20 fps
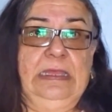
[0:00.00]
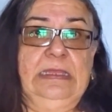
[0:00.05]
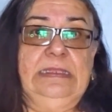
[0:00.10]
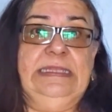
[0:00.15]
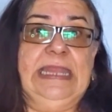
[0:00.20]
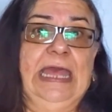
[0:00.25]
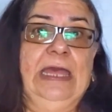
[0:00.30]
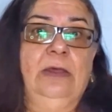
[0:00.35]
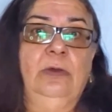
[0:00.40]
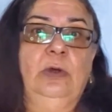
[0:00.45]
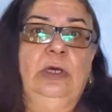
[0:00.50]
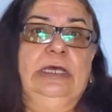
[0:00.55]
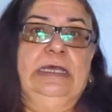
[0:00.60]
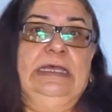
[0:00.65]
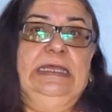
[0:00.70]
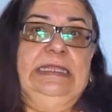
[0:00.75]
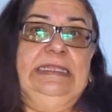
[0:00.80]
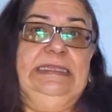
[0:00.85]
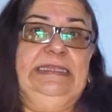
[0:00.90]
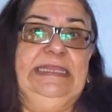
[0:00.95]
Now,
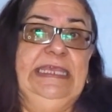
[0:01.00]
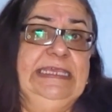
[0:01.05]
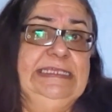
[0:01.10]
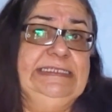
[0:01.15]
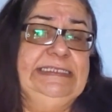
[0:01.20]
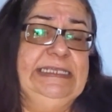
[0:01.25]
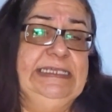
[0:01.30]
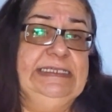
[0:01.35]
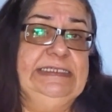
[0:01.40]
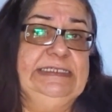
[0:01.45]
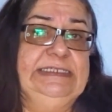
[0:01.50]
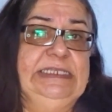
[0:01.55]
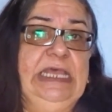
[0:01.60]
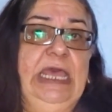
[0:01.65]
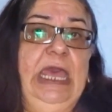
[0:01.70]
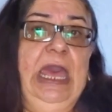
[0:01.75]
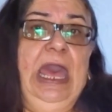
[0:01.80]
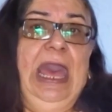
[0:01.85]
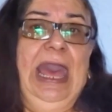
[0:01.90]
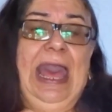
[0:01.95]
this is
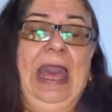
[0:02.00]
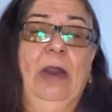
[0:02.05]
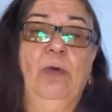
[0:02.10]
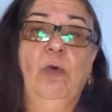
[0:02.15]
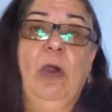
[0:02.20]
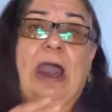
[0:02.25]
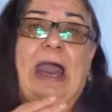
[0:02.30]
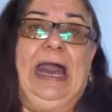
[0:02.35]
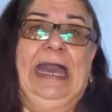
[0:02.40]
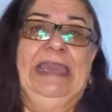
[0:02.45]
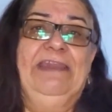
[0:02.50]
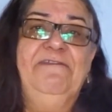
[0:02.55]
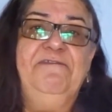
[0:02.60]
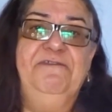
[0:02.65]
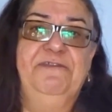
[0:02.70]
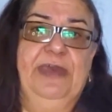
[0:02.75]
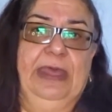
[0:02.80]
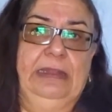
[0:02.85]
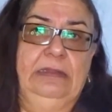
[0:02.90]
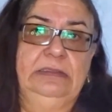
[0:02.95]
how I
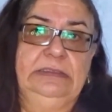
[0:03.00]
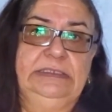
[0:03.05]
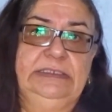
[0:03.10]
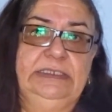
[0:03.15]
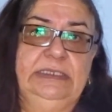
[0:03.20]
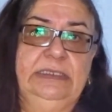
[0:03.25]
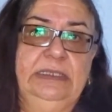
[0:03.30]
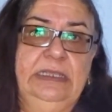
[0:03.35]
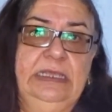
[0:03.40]
felt.